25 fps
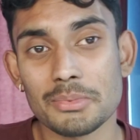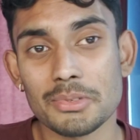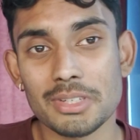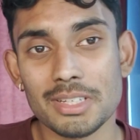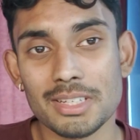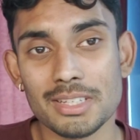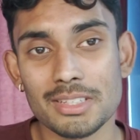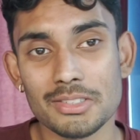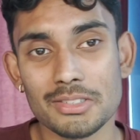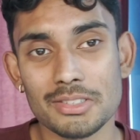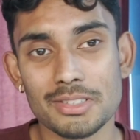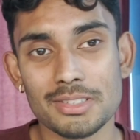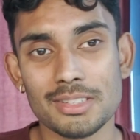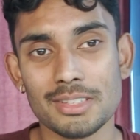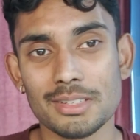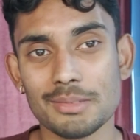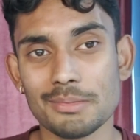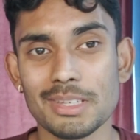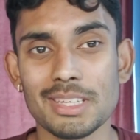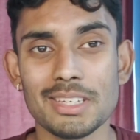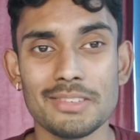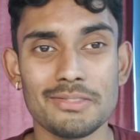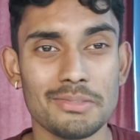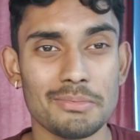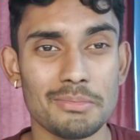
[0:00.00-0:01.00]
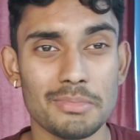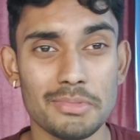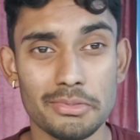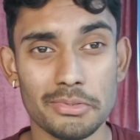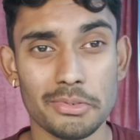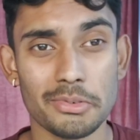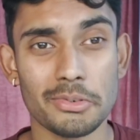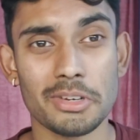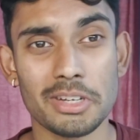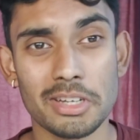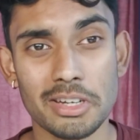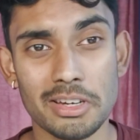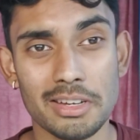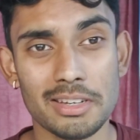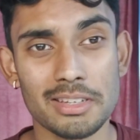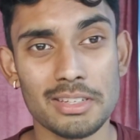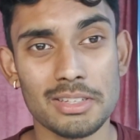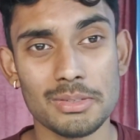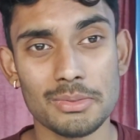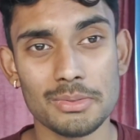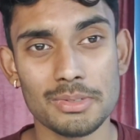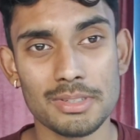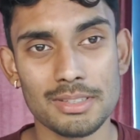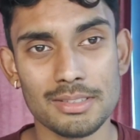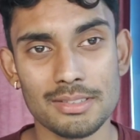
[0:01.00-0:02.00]
pretty interesting even before I got
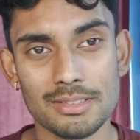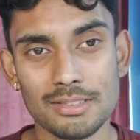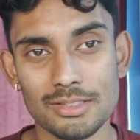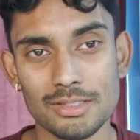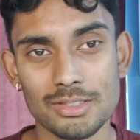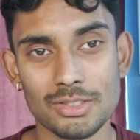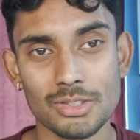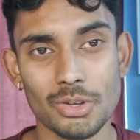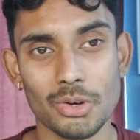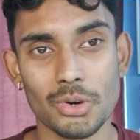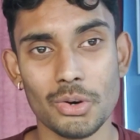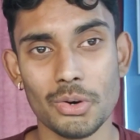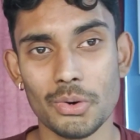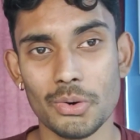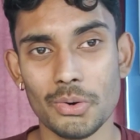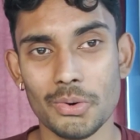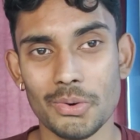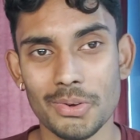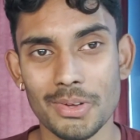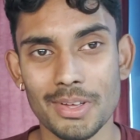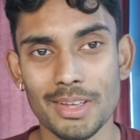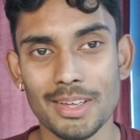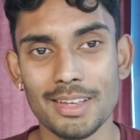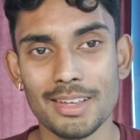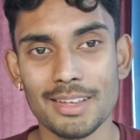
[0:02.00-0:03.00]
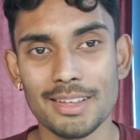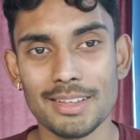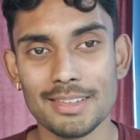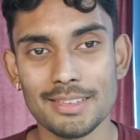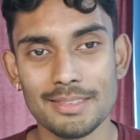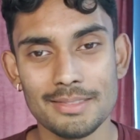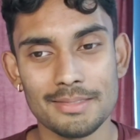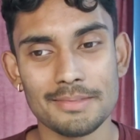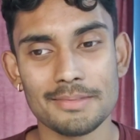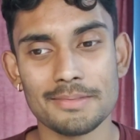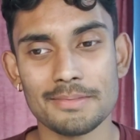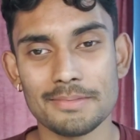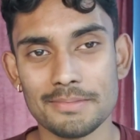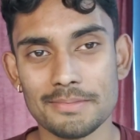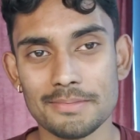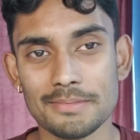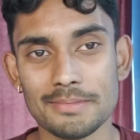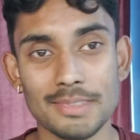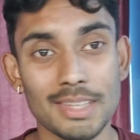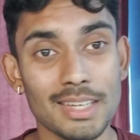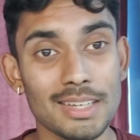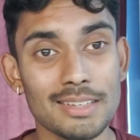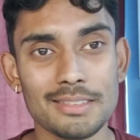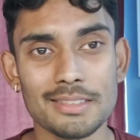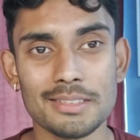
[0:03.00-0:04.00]
into it. So
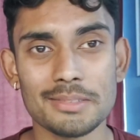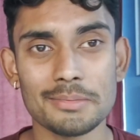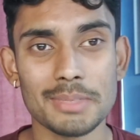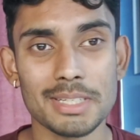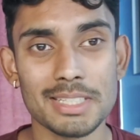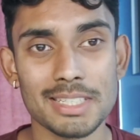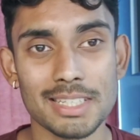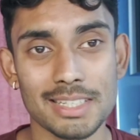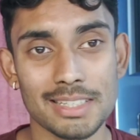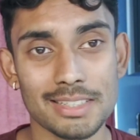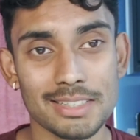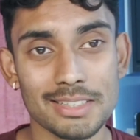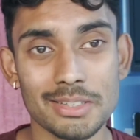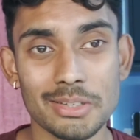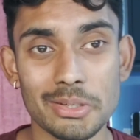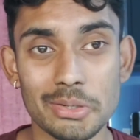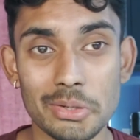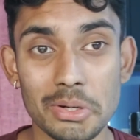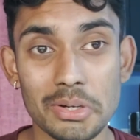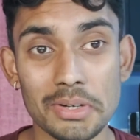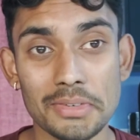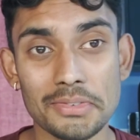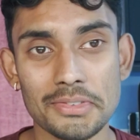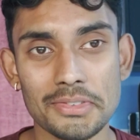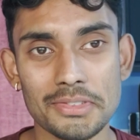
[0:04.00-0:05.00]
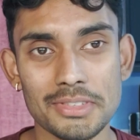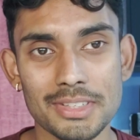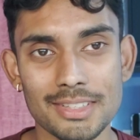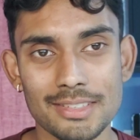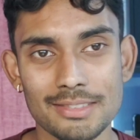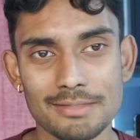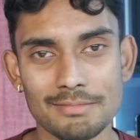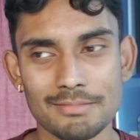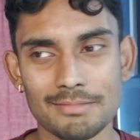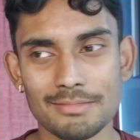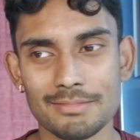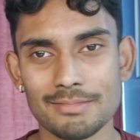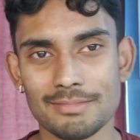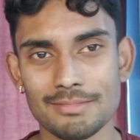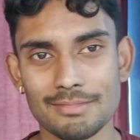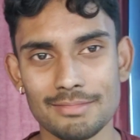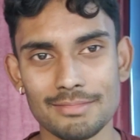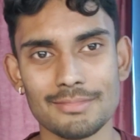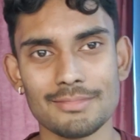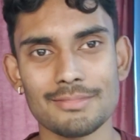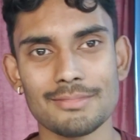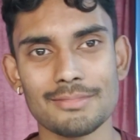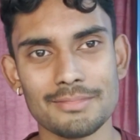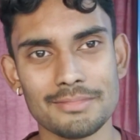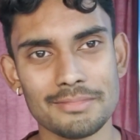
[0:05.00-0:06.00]
yeah, this is my chance to go over it
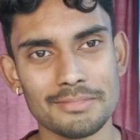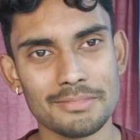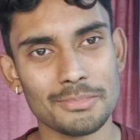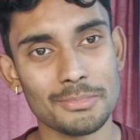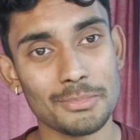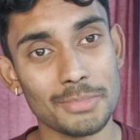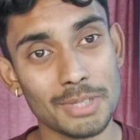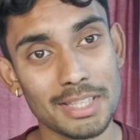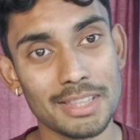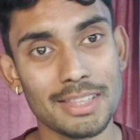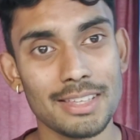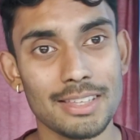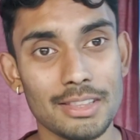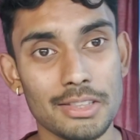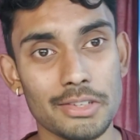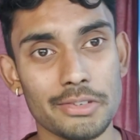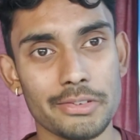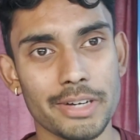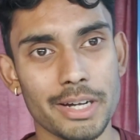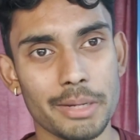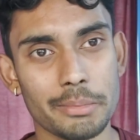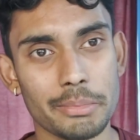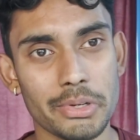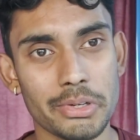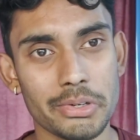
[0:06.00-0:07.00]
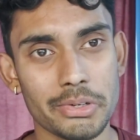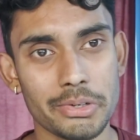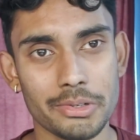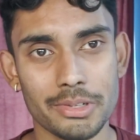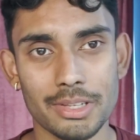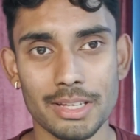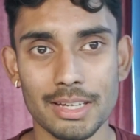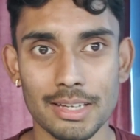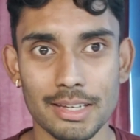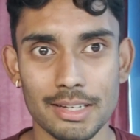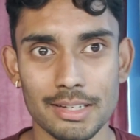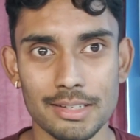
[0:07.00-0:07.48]
within the rabbit hole, I